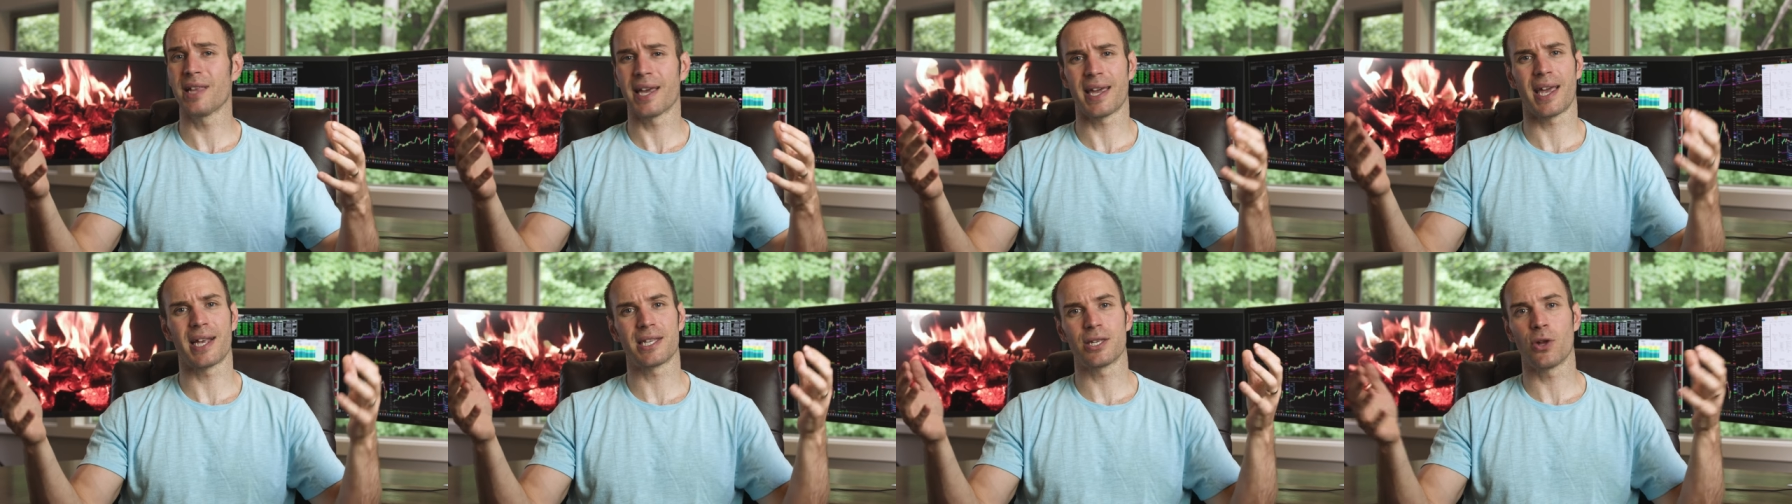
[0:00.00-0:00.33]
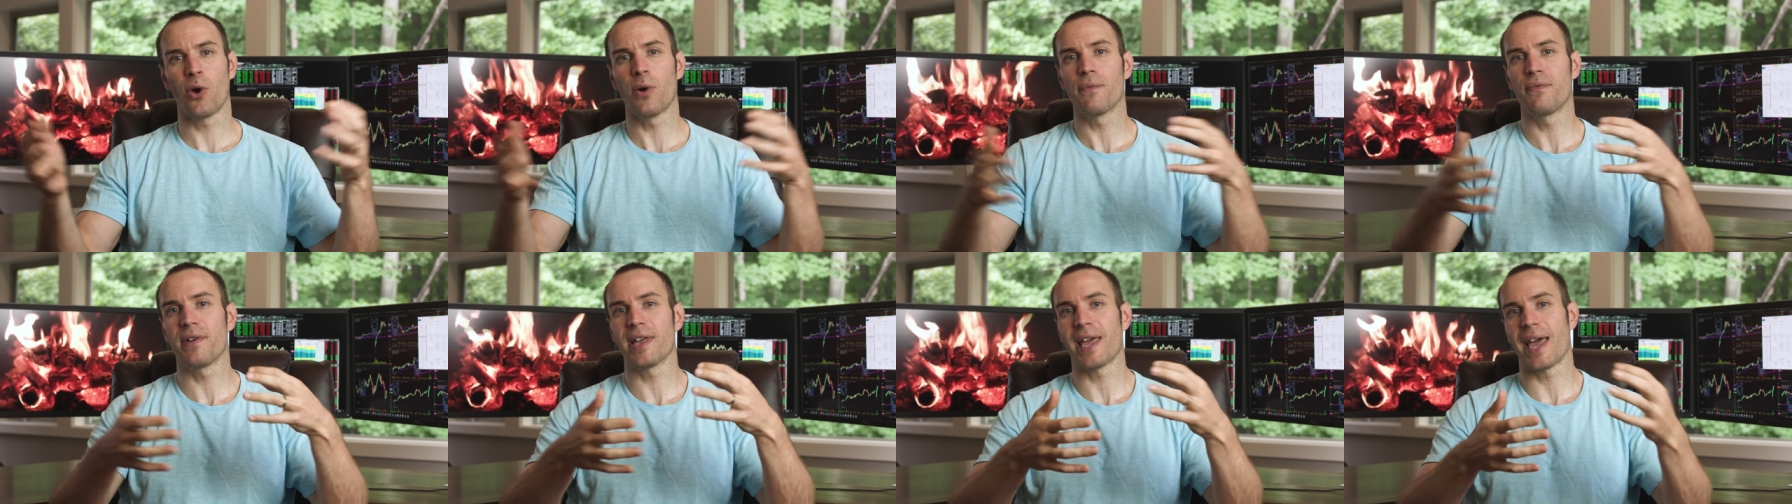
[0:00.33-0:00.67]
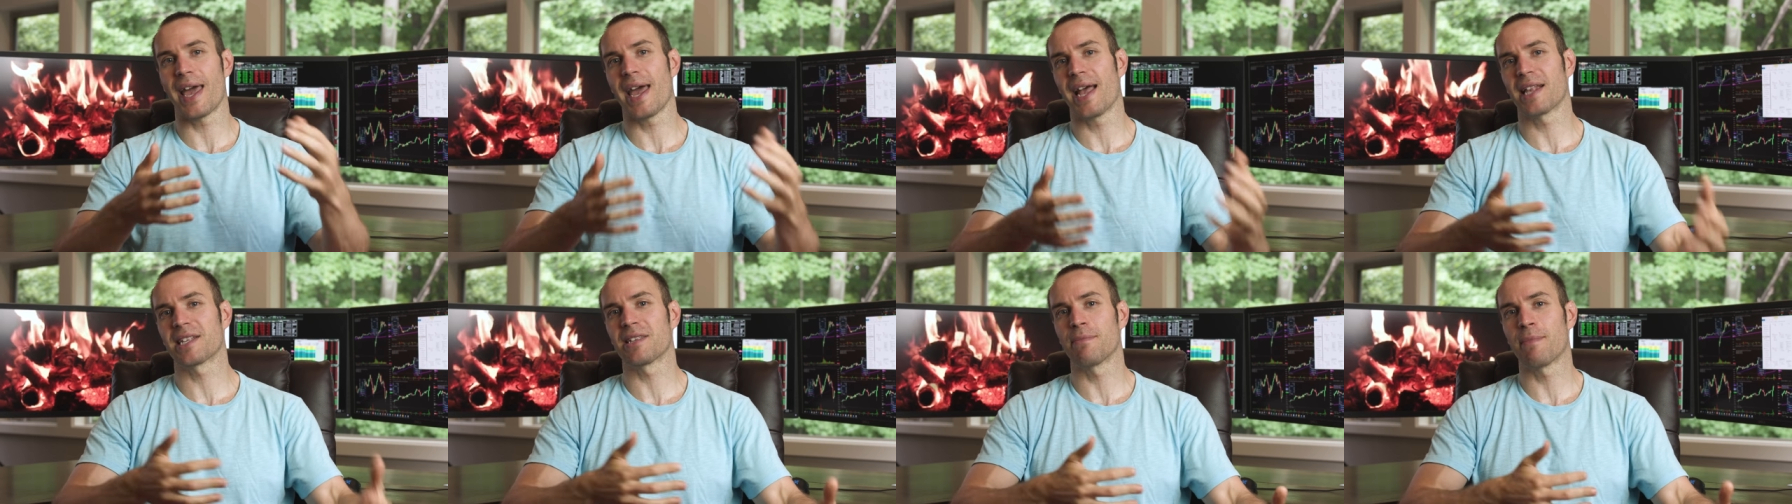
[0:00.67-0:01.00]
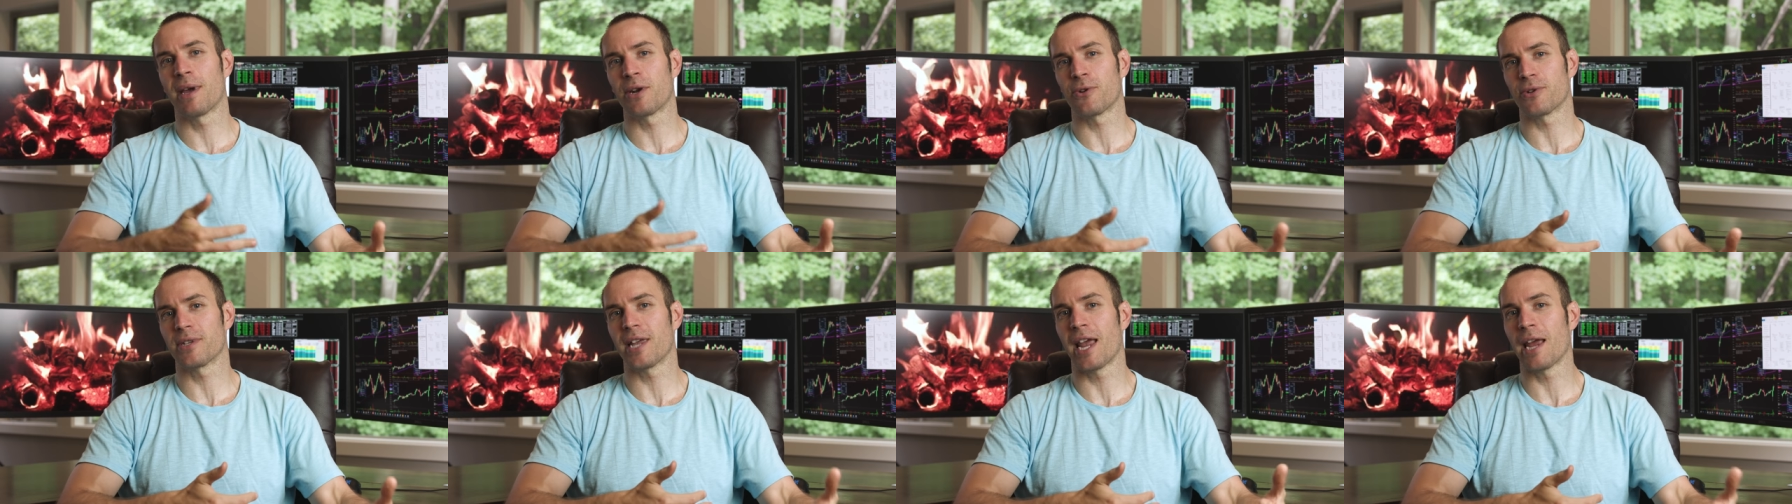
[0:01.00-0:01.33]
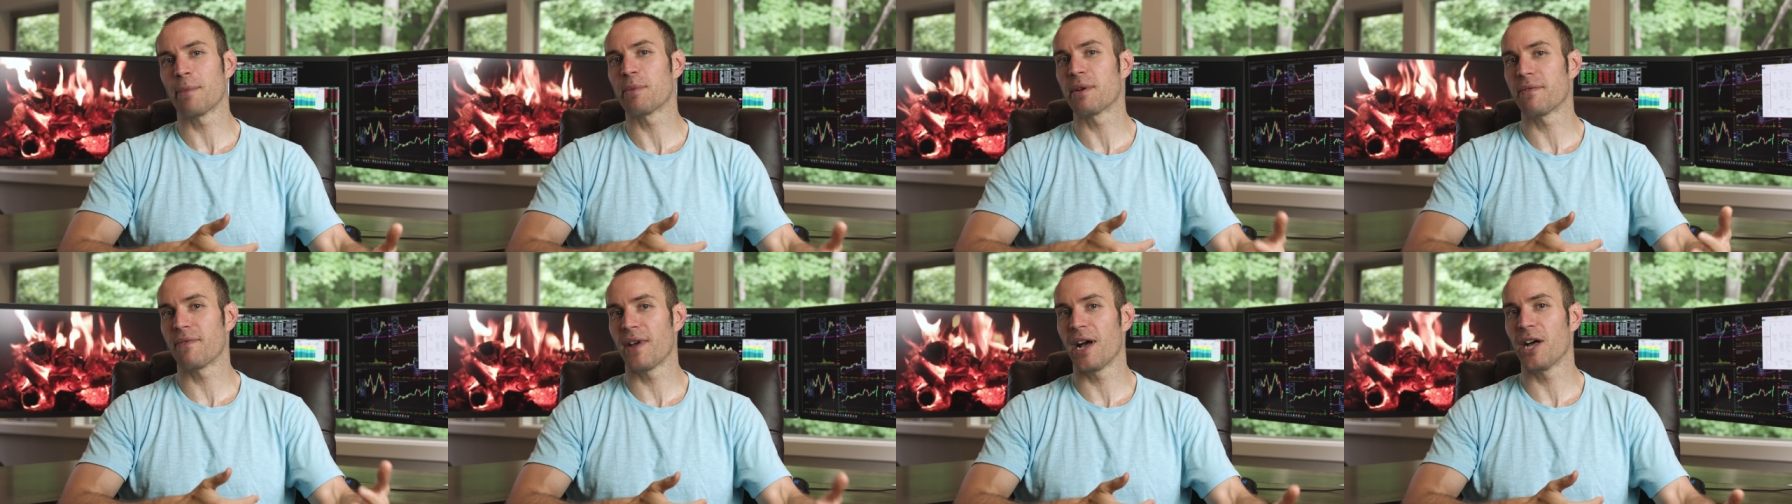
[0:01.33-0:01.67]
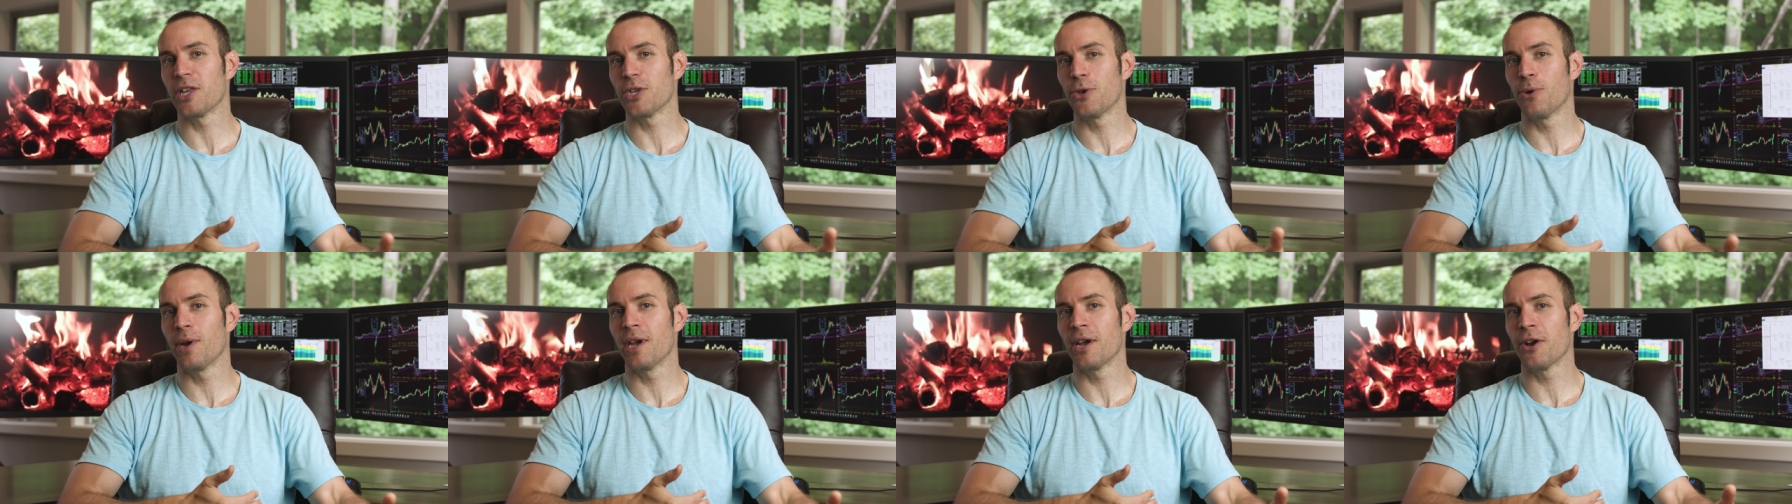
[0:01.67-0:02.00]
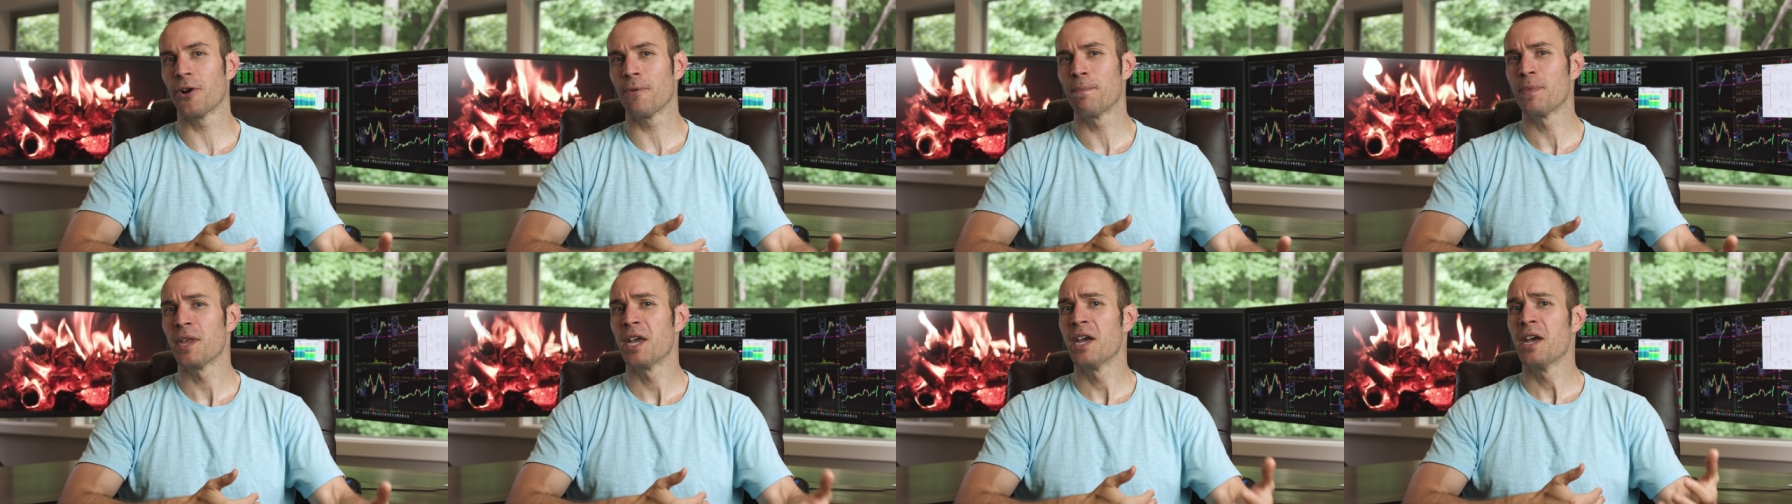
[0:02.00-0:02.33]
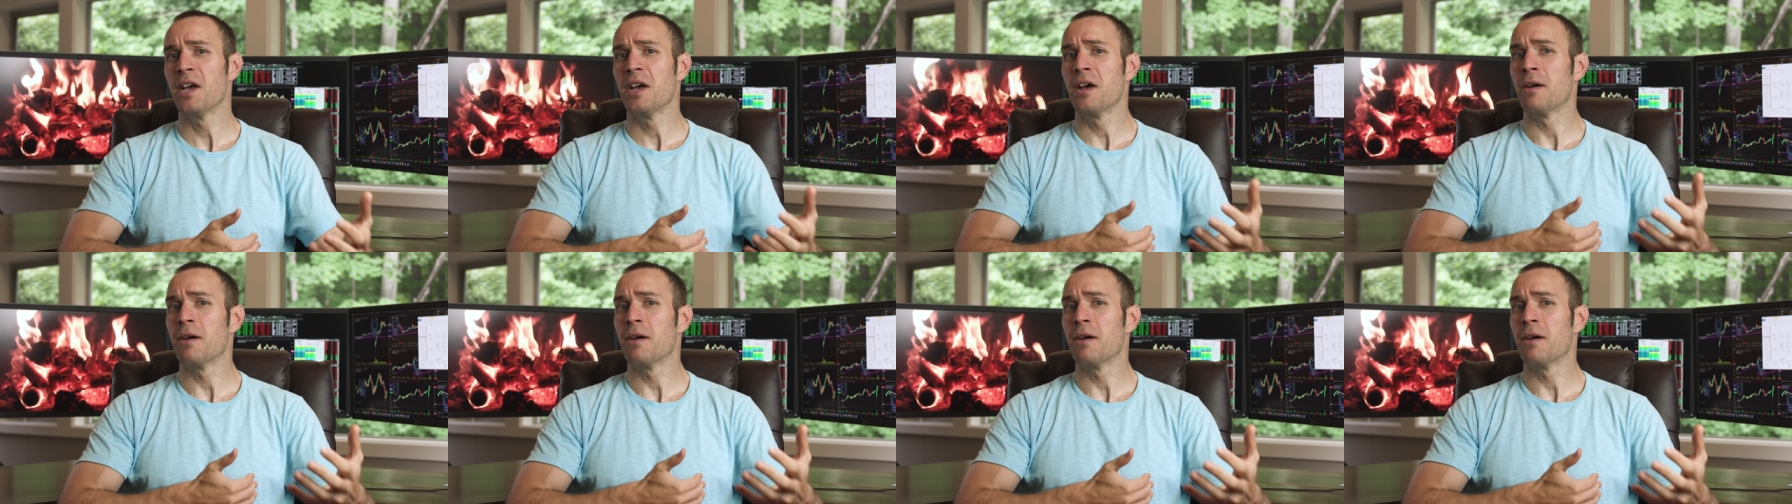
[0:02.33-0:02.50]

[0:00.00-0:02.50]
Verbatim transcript: like I said, hopefully add some entertainment value here.